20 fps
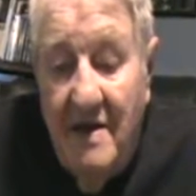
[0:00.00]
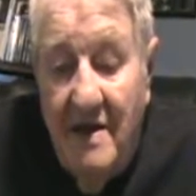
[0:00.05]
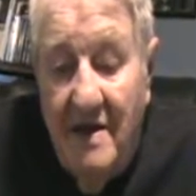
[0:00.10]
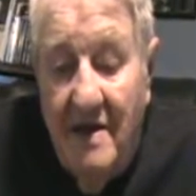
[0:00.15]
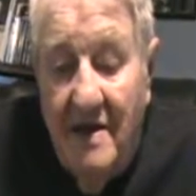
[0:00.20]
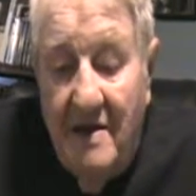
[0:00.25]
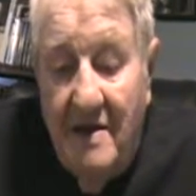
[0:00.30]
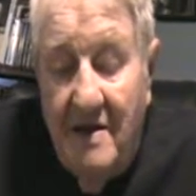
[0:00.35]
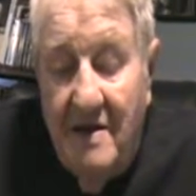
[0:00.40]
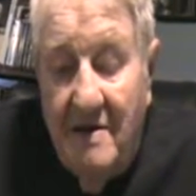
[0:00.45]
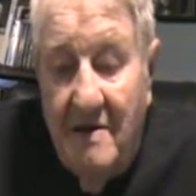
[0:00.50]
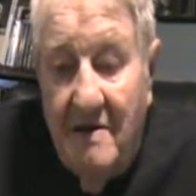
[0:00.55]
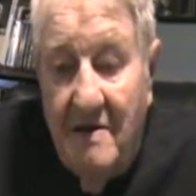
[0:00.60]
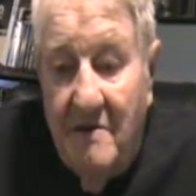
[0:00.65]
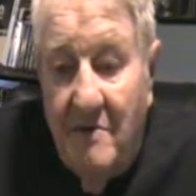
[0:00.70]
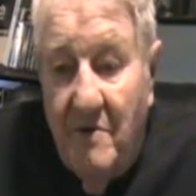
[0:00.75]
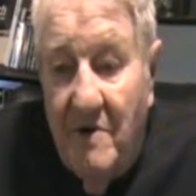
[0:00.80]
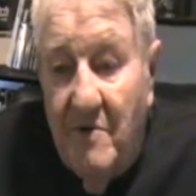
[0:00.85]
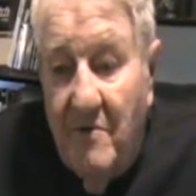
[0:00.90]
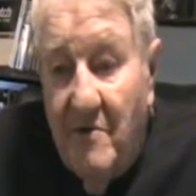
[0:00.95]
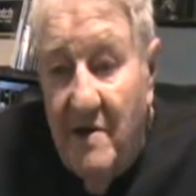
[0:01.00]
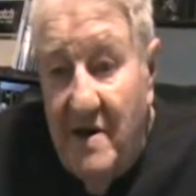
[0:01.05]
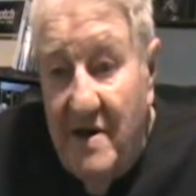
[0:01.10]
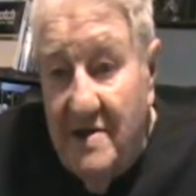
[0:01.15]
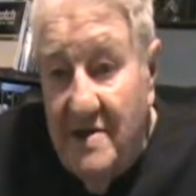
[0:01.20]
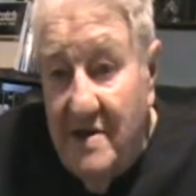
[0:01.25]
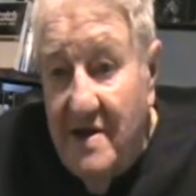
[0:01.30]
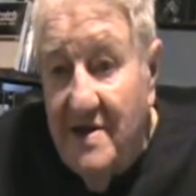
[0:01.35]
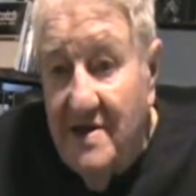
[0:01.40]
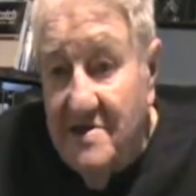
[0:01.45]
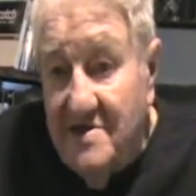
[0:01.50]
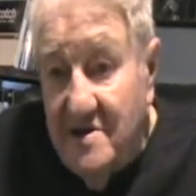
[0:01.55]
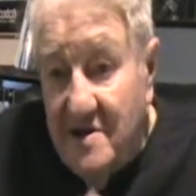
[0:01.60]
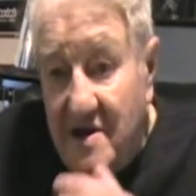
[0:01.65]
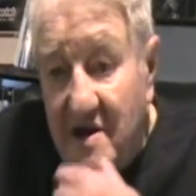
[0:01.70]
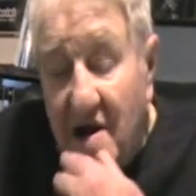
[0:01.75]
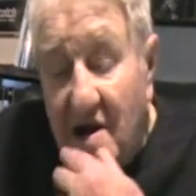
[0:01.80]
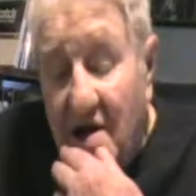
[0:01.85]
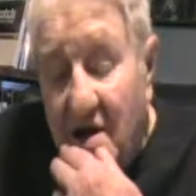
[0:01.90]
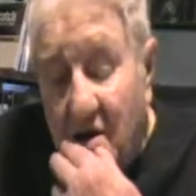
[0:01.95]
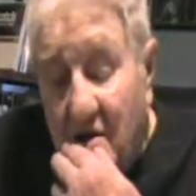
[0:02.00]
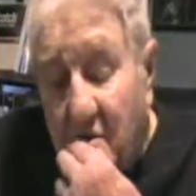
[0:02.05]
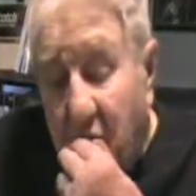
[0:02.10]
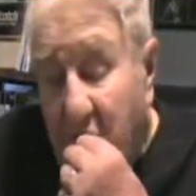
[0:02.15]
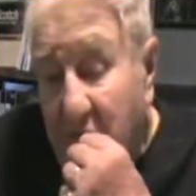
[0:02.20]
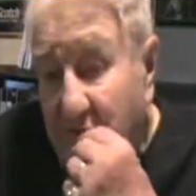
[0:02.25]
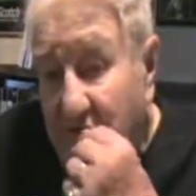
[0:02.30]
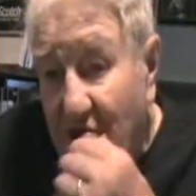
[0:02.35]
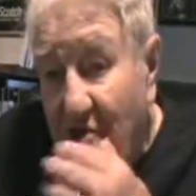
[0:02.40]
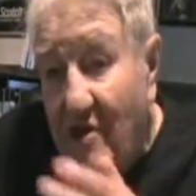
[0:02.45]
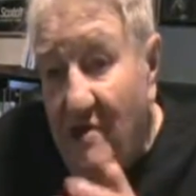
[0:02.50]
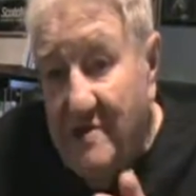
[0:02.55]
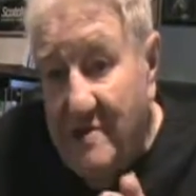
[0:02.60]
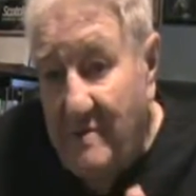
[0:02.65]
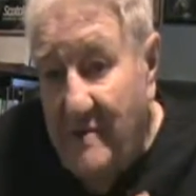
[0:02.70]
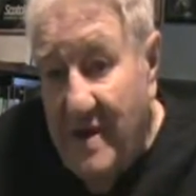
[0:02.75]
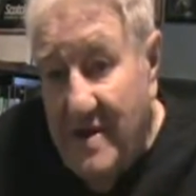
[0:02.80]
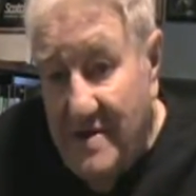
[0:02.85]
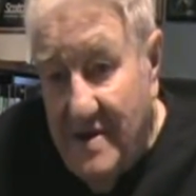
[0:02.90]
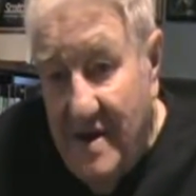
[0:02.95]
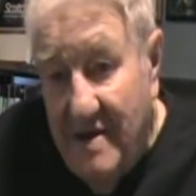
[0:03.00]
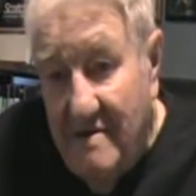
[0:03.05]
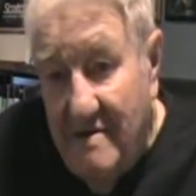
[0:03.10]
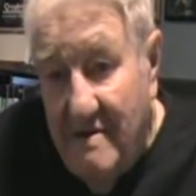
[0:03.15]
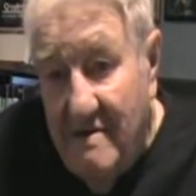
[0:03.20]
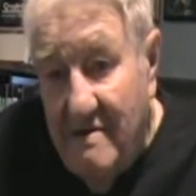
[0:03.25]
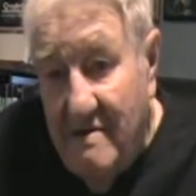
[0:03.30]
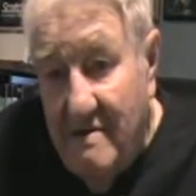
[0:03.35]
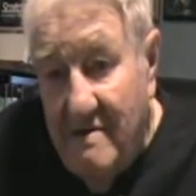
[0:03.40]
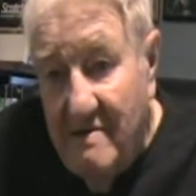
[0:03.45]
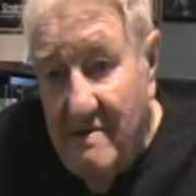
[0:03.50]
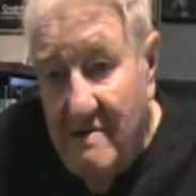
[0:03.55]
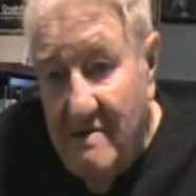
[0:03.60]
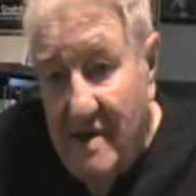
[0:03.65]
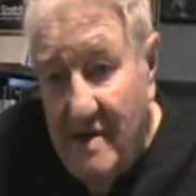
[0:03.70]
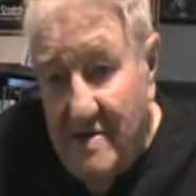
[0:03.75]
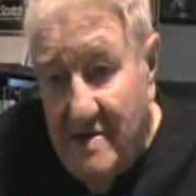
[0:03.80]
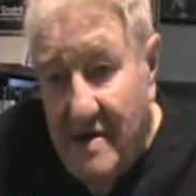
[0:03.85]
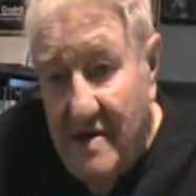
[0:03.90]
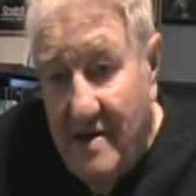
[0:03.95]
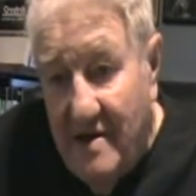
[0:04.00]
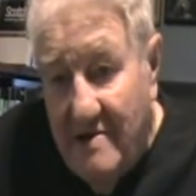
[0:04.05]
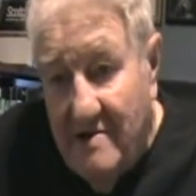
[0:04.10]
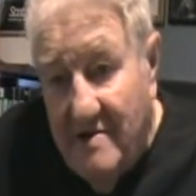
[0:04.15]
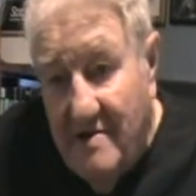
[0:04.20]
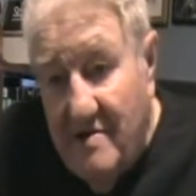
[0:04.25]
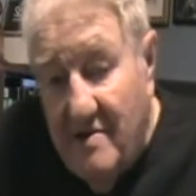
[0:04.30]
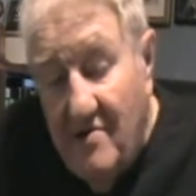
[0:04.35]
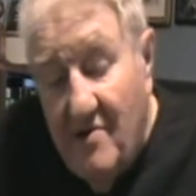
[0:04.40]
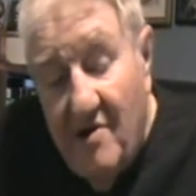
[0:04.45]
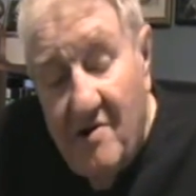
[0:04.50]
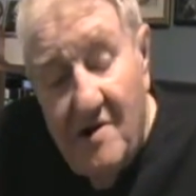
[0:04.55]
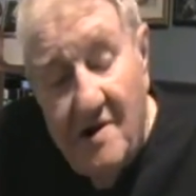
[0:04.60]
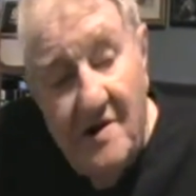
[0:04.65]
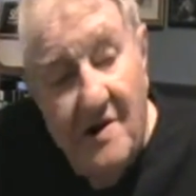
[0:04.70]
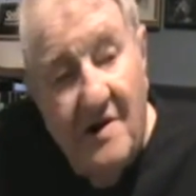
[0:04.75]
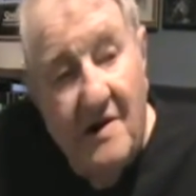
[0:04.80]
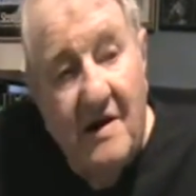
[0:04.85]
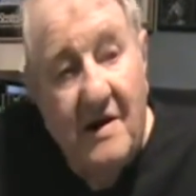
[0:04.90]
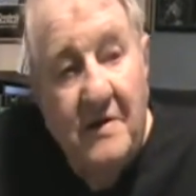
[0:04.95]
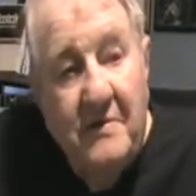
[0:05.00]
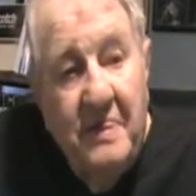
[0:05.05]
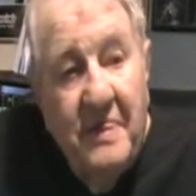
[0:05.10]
and we won that thing in Chicago, and we talked about that, I think, a little earlier.